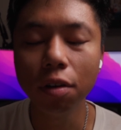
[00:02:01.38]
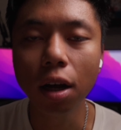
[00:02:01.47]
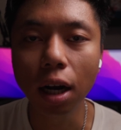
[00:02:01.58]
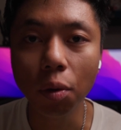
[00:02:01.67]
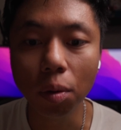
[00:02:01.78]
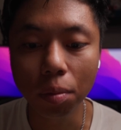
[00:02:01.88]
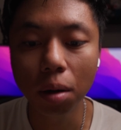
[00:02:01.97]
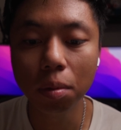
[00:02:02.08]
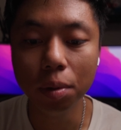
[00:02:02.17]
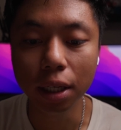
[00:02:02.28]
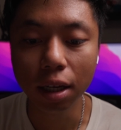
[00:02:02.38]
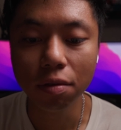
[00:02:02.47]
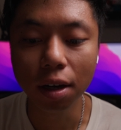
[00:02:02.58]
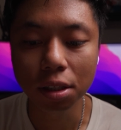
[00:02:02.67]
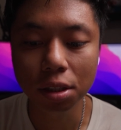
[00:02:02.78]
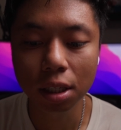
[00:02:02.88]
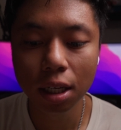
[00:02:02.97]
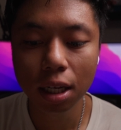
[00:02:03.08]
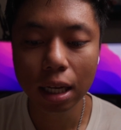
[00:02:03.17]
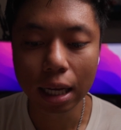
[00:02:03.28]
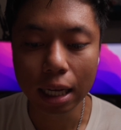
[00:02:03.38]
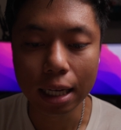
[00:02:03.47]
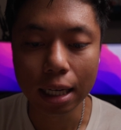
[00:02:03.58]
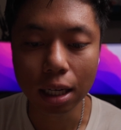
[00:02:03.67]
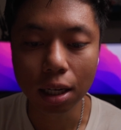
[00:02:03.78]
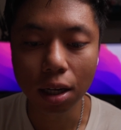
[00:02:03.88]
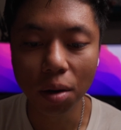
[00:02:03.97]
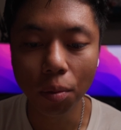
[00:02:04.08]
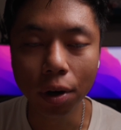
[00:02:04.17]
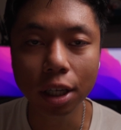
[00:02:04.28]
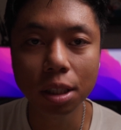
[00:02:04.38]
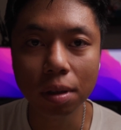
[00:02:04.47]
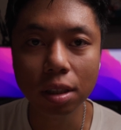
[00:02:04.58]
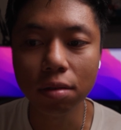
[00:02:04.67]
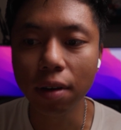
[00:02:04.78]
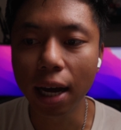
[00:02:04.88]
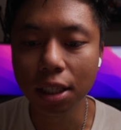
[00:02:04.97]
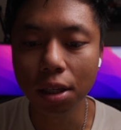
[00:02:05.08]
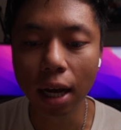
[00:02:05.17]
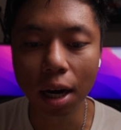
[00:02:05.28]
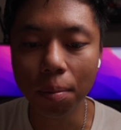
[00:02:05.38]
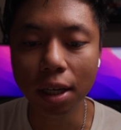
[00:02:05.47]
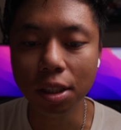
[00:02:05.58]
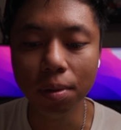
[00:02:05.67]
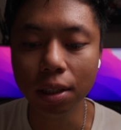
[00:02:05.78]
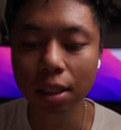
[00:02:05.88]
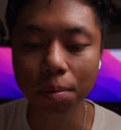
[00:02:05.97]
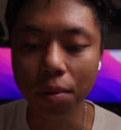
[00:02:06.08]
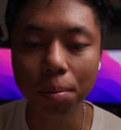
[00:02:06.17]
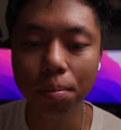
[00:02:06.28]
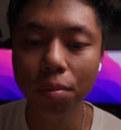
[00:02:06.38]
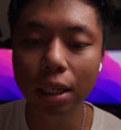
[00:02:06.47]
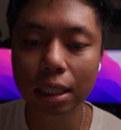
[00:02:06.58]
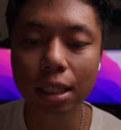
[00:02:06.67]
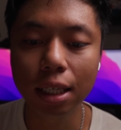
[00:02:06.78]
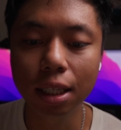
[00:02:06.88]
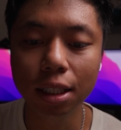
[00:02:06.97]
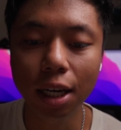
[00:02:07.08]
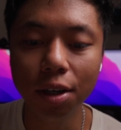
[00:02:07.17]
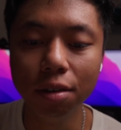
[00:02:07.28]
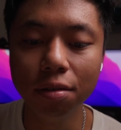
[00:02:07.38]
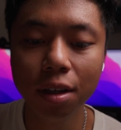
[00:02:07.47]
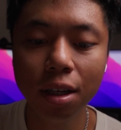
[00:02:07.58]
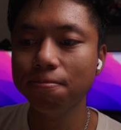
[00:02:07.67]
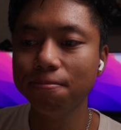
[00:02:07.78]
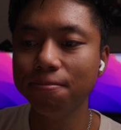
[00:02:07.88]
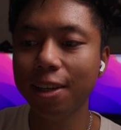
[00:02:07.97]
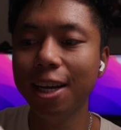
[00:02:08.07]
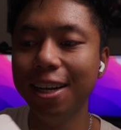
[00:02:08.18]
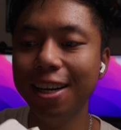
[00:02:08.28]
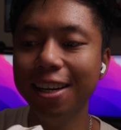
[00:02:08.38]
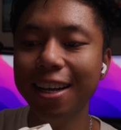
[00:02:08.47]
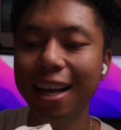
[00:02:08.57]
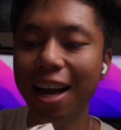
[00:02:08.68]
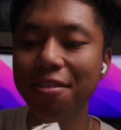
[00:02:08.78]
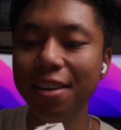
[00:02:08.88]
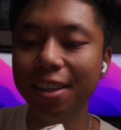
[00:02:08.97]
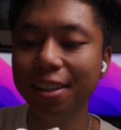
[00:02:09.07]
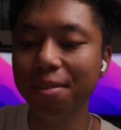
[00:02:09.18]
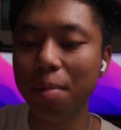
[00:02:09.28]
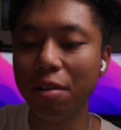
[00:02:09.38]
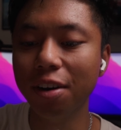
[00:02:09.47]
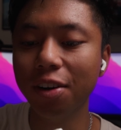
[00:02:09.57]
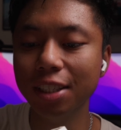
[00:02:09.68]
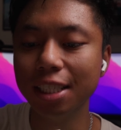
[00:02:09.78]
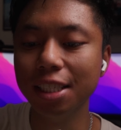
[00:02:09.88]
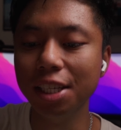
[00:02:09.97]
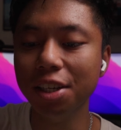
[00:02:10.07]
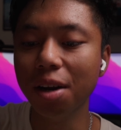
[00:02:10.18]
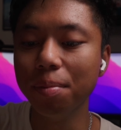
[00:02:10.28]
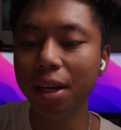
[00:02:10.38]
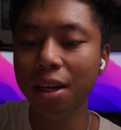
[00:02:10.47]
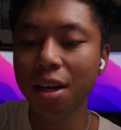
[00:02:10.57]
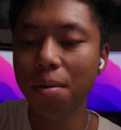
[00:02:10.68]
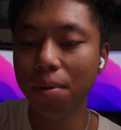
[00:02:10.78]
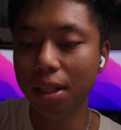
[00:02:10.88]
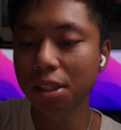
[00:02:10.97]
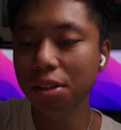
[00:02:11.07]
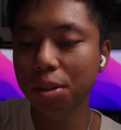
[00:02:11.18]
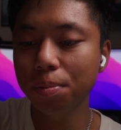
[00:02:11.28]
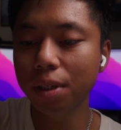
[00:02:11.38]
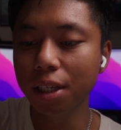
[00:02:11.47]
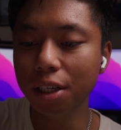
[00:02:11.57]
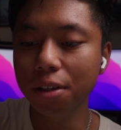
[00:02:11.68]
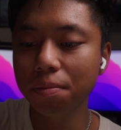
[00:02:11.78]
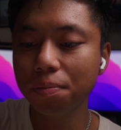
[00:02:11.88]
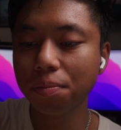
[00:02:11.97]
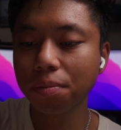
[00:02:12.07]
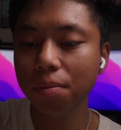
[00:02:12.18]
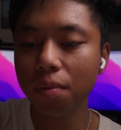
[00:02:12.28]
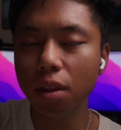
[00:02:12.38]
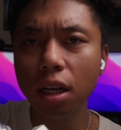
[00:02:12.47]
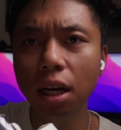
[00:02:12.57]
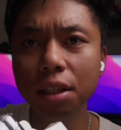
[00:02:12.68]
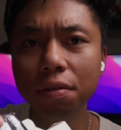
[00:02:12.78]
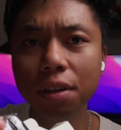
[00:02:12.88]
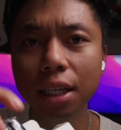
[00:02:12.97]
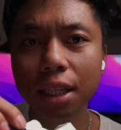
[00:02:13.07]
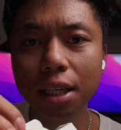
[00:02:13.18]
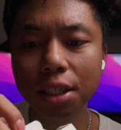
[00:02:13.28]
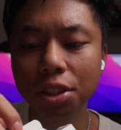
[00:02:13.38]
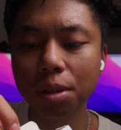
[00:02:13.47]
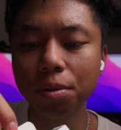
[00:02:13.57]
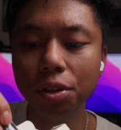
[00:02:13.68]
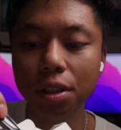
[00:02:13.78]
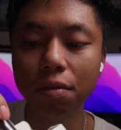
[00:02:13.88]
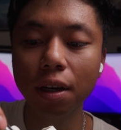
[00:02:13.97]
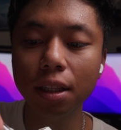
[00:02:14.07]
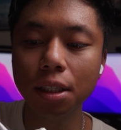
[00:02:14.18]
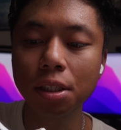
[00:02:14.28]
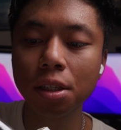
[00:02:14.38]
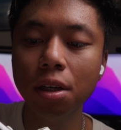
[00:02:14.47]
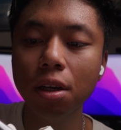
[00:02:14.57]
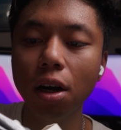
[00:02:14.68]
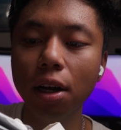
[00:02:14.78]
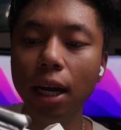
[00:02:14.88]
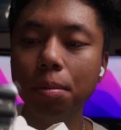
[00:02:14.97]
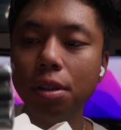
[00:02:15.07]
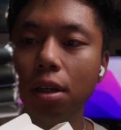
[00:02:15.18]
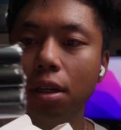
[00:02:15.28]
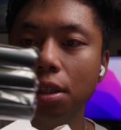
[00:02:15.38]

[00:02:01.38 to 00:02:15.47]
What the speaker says: not, I will probably invest in a more expensive atomizer, because I'm pretty sick and tired of having my fragrances leak on me. But this looks pretty good. I'll leave a link in the description. You can find this on Amazon.